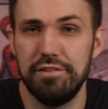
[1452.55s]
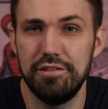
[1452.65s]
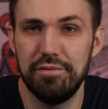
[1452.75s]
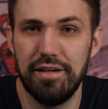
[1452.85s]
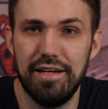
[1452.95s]

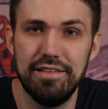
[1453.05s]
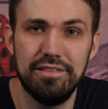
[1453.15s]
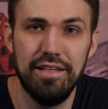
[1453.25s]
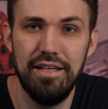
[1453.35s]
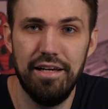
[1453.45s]
this one,
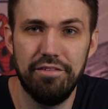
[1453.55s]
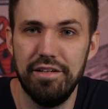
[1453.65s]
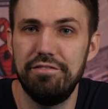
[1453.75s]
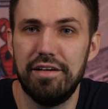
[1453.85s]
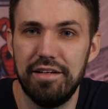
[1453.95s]
guys. If you
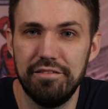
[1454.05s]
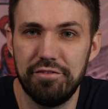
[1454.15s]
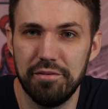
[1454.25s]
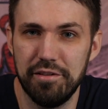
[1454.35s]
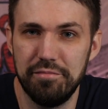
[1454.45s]
did find it
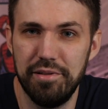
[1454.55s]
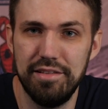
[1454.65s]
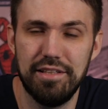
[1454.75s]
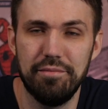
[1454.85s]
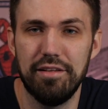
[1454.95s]
informative,
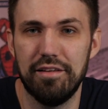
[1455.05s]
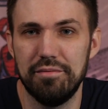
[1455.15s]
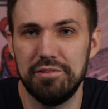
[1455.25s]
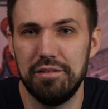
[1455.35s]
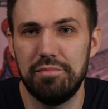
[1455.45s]
please give me a
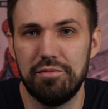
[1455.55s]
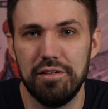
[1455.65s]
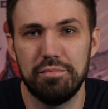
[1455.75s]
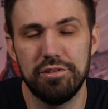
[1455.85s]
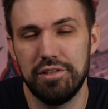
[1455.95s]
thumbs up. I
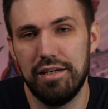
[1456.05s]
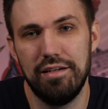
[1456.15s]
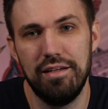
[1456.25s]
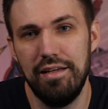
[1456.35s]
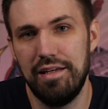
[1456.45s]
really appreciate
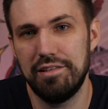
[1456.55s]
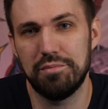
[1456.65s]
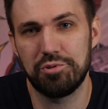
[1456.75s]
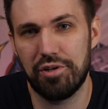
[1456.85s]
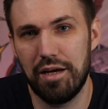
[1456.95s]
it. Hit
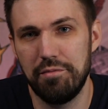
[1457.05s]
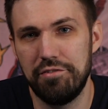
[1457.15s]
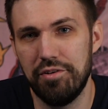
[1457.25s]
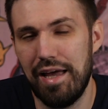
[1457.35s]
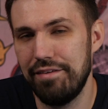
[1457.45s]
subscribe
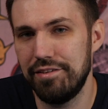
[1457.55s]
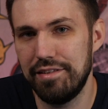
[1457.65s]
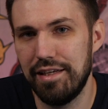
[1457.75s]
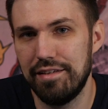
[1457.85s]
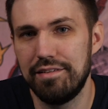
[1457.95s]
if you
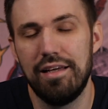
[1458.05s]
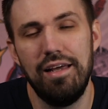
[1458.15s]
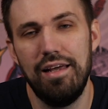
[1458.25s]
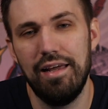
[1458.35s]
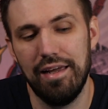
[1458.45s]
haven't yet,
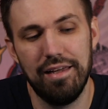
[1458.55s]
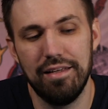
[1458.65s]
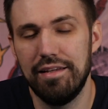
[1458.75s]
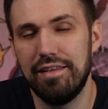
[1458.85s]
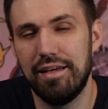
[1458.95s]

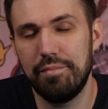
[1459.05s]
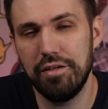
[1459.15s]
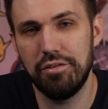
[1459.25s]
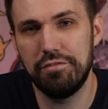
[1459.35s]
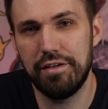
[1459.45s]
and hit that
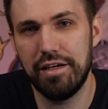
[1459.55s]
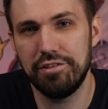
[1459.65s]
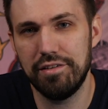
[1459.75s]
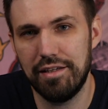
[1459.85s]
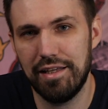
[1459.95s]
bell
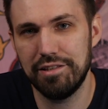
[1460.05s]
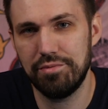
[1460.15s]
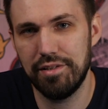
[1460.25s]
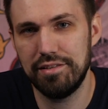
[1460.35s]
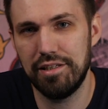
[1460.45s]
notification. That last
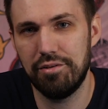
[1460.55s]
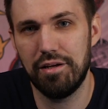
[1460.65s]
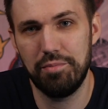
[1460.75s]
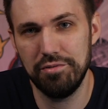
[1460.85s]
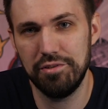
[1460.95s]
one lets you know when
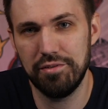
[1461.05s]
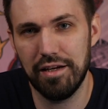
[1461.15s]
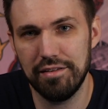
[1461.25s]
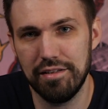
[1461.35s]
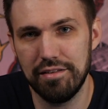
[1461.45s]
I post new
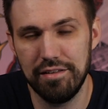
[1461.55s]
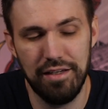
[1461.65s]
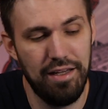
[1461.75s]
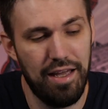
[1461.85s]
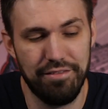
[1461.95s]
content.
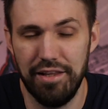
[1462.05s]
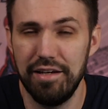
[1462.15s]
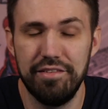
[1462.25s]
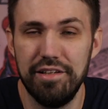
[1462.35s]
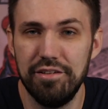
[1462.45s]
Have a
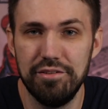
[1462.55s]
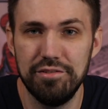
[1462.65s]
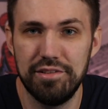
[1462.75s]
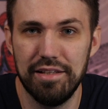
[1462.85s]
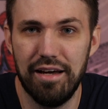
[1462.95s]
lot of
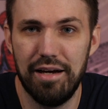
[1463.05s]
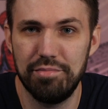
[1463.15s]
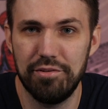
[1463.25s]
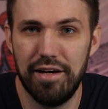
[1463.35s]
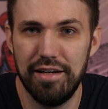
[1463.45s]
videos in the
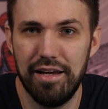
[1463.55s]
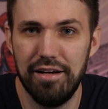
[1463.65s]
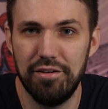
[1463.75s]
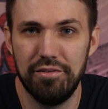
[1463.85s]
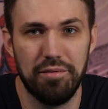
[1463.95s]
hopper right
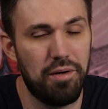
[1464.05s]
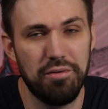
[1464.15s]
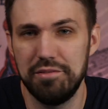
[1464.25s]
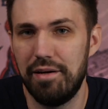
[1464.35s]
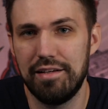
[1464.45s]
now. I'm
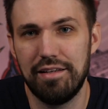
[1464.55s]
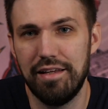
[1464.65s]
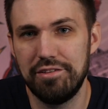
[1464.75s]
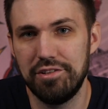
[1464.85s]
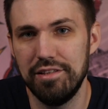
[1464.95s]
always buying
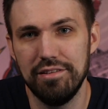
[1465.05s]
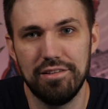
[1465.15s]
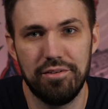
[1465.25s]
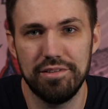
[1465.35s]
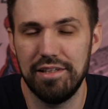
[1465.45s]
collections,
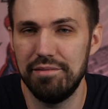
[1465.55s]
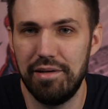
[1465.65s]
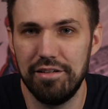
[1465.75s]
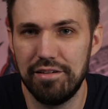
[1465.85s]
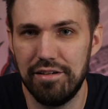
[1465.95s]
always getting
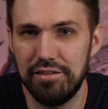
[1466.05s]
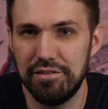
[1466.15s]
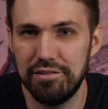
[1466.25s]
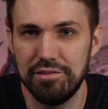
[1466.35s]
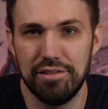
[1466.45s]
mail
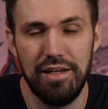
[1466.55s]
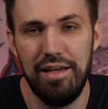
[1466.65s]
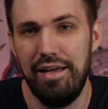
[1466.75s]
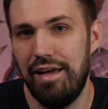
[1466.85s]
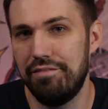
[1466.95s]
calls.
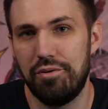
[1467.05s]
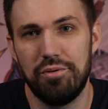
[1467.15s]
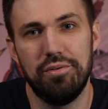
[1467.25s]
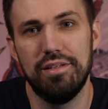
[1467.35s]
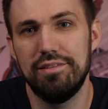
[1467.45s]
Have a
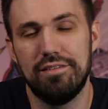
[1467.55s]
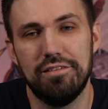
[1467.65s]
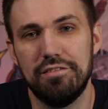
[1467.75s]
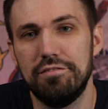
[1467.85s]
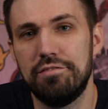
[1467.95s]
whole list
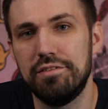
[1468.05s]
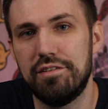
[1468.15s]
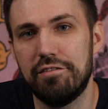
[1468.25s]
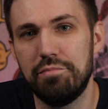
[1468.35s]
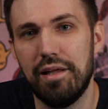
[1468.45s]
of
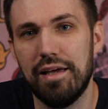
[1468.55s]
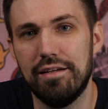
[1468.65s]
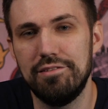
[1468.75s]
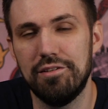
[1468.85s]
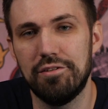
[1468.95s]
stuff
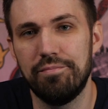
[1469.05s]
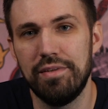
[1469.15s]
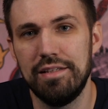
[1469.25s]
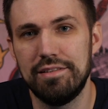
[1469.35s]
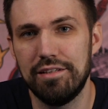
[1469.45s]
planned, so
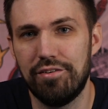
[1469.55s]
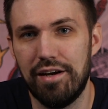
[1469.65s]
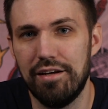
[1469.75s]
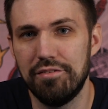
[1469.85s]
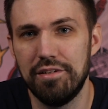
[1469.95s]
stick
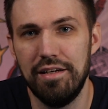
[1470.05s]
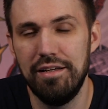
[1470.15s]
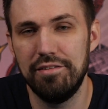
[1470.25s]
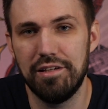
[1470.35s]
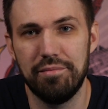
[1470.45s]
around.
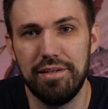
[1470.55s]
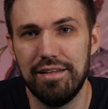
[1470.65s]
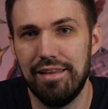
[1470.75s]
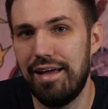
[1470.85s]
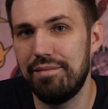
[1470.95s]
There's going to be
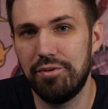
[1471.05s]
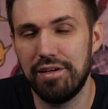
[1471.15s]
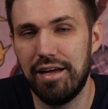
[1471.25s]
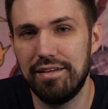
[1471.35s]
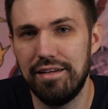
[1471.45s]
a lot more
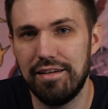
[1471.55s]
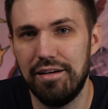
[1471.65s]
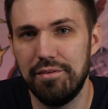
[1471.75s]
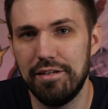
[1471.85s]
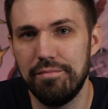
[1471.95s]
content
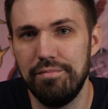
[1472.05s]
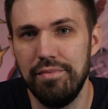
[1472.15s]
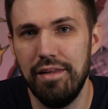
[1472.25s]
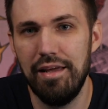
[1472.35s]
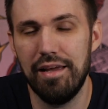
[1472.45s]
coming,
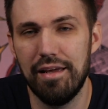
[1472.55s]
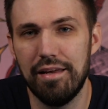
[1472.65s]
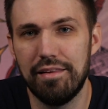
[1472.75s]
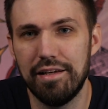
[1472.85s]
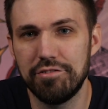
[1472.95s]

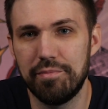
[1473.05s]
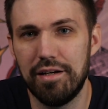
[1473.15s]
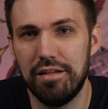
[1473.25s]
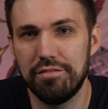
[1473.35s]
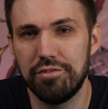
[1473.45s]
and thanks for
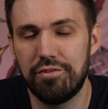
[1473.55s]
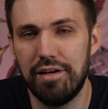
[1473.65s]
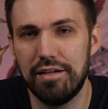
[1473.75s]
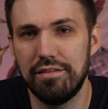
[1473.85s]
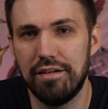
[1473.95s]
being along for the
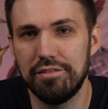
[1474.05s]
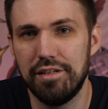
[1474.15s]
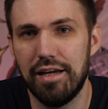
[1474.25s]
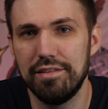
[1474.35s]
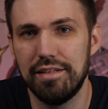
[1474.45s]
ride. I'll
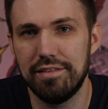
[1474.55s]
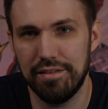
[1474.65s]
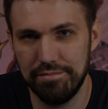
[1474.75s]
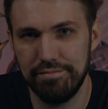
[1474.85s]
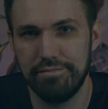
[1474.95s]
see you guys next time.